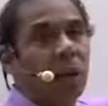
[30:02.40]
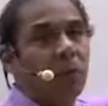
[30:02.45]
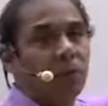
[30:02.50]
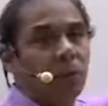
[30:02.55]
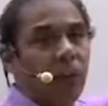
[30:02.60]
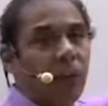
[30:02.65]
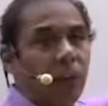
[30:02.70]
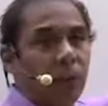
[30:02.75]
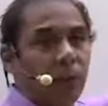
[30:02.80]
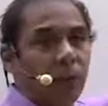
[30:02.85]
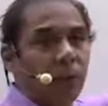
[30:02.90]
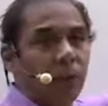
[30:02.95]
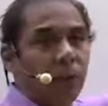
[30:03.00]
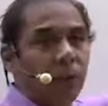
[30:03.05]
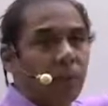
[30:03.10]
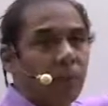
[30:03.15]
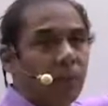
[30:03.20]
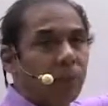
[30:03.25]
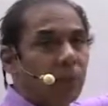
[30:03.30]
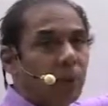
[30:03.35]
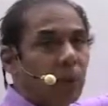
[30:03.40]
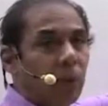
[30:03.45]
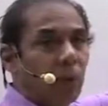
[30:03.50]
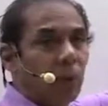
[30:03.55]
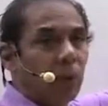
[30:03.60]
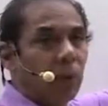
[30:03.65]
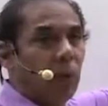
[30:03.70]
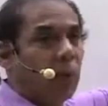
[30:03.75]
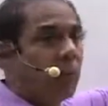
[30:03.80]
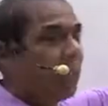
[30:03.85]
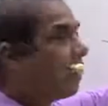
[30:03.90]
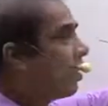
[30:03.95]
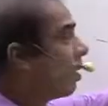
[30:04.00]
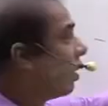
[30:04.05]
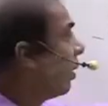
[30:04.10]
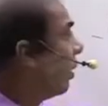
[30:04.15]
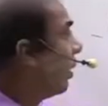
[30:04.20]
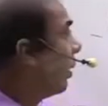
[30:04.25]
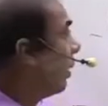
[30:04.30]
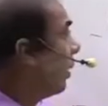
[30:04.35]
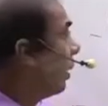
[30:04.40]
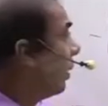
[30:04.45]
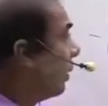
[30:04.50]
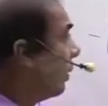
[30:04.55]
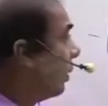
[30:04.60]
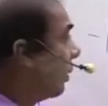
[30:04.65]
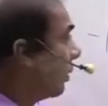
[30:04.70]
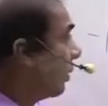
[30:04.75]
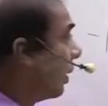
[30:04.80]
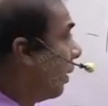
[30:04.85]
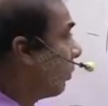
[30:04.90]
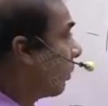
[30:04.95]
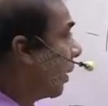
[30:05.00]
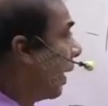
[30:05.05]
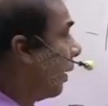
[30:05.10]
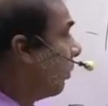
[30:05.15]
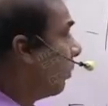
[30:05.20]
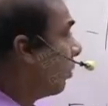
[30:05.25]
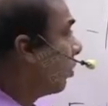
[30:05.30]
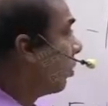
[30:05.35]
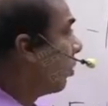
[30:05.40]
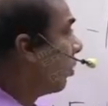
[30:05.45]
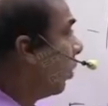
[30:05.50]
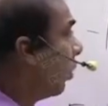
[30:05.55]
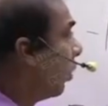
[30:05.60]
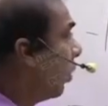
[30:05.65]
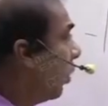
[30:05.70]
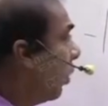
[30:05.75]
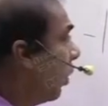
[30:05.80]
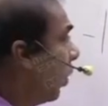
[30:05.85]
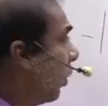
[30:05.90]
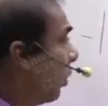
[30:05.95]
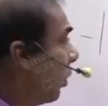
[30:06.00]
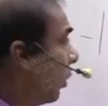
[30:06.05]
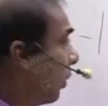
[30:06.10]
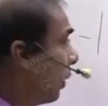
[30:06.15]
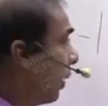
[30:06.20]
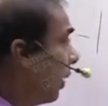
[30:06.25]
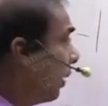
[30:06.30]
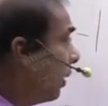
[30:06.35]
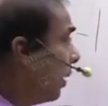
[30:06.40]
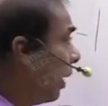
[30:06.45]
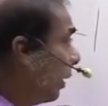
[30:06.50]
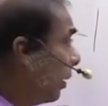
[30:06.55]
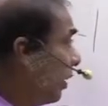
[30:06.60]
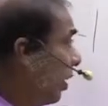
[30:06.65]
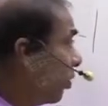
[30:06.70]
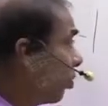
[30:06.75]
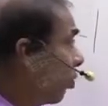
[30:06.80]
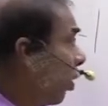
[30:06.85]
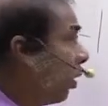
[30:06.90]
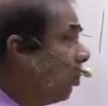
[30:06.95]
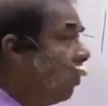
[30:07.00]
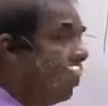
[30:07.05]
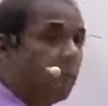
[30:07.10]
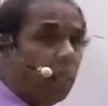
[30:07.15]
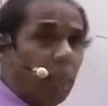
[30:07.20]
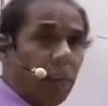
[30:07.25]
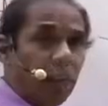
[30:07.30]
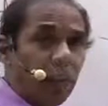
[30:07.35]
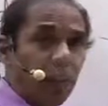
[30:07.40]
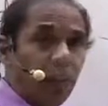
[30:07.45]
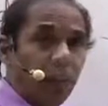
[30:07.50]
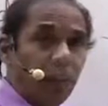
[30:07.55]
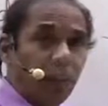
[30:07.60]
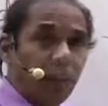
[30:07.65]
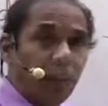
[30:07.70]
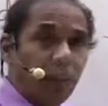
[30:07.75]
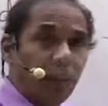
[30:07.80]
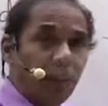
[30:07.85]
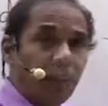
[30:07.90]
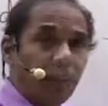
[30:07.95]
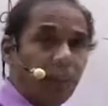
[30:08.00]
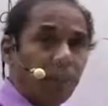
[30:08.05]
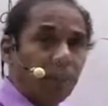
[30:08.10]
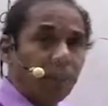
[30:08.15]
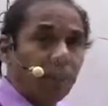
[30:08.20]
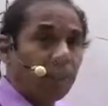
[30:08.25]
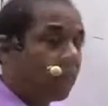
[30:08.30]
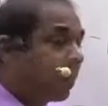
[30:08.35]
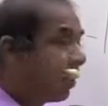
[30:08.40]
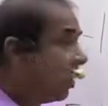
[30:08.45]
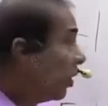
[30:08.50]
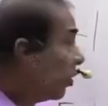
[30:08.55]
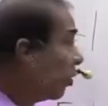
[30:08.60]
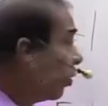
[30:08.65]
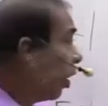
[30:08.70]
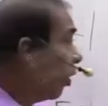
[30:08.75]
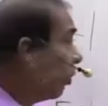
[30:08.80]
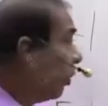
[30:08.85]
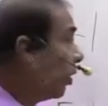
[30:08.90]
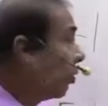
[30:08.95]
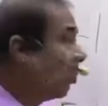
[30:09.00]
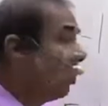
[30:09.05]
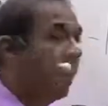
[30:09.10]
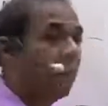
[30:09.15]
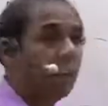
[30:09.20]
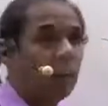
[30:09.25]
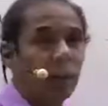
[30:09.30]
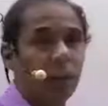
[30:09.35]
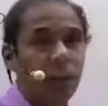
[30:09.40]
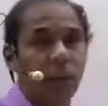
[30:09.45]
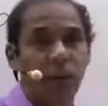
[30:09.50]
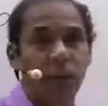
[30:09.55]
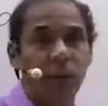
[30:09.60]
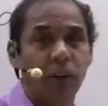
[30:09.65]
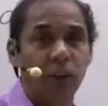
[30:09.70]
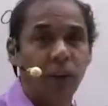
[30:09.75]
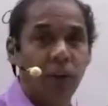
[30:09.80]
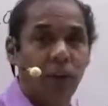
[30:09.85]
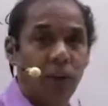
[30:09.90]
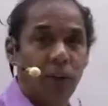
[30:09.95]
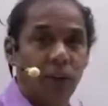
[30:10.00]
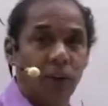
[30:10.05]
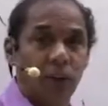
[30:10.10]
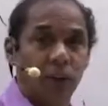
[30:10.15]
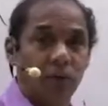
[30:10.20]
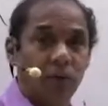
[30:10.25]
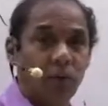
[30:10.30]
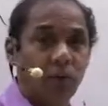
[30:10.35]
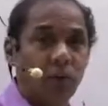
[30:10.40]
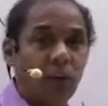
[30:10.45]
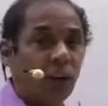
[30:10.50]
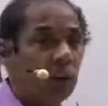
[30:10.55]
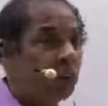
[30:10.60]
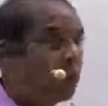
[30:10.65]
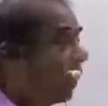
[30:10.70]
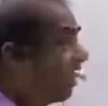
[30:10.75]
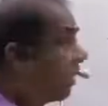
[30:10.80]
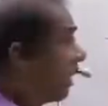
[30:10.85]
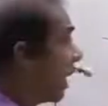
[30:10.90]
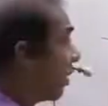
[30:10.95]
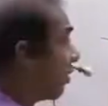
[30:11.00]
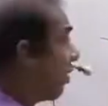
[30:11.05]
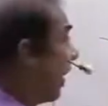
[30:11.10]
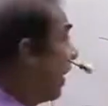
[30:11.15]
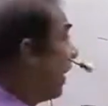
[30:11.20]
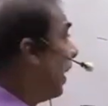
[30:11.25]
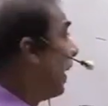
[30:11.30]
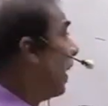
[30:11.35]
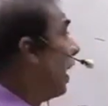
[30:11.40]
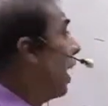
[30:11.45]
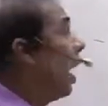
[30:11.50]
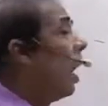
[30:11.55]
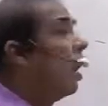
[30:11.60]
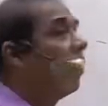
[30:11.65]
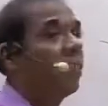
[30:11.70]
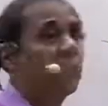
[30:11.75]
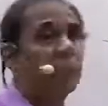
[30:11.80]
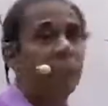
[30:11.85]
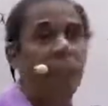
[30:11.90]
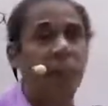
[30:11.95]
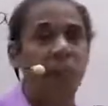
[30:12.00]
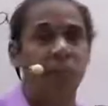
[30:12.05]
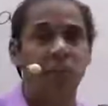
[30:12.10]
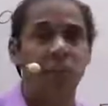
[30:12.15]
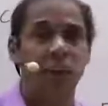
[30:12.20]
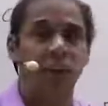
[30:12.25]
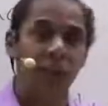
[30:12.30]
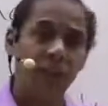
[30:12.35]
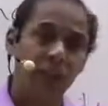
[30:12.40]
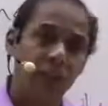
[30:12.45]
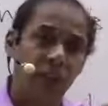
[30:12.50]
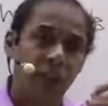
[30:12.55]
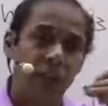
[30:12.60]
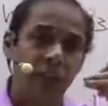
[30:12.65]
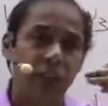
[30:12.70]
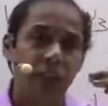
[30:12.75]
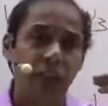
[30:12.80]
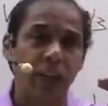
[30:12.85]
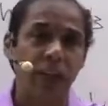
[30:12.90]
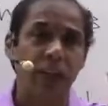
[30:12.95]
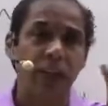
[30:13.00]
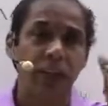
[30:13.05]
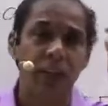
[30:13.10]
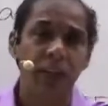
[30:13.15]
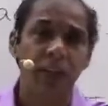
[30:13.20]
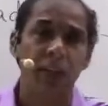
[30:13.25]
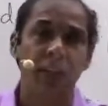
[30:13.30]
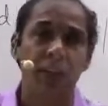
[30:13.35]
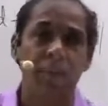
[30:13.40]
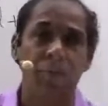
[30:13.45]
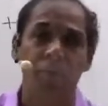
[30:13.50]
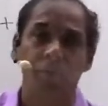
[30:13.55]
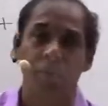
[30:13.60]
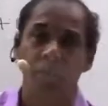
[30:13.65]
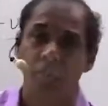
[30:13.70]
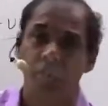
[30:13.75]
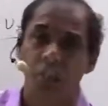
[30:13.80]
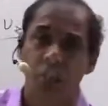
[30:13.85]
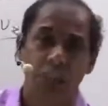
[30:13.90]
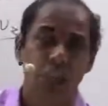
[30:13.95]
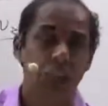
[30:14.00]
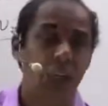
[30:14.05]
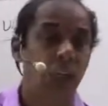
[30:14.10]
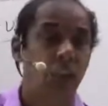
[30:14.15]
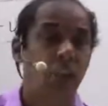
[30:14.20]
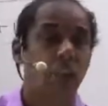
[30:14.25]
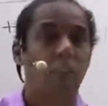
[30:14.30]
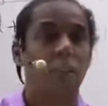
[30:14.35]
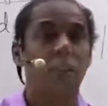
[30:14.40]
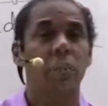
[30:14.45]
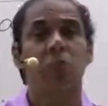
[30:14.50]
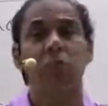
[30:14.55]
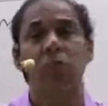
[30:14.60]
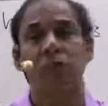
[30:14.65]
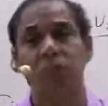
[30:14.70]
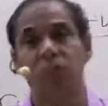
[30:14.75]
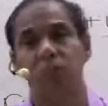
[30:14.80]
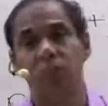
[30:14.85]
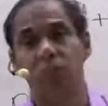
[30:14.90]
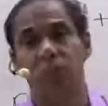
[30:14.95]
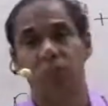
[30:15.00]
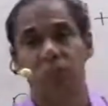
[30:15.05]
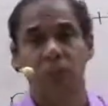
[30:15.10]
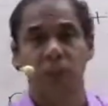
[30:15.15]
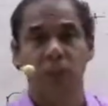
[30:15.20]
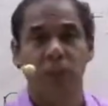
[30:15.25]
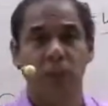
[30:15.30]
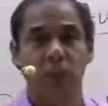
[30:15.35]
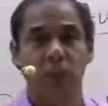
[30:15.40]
of take, right? Sometimes this verb is being given. This verb is being given. Students, when they are finding have in the exams, they are getting confusion. They are getting a lot of confusion.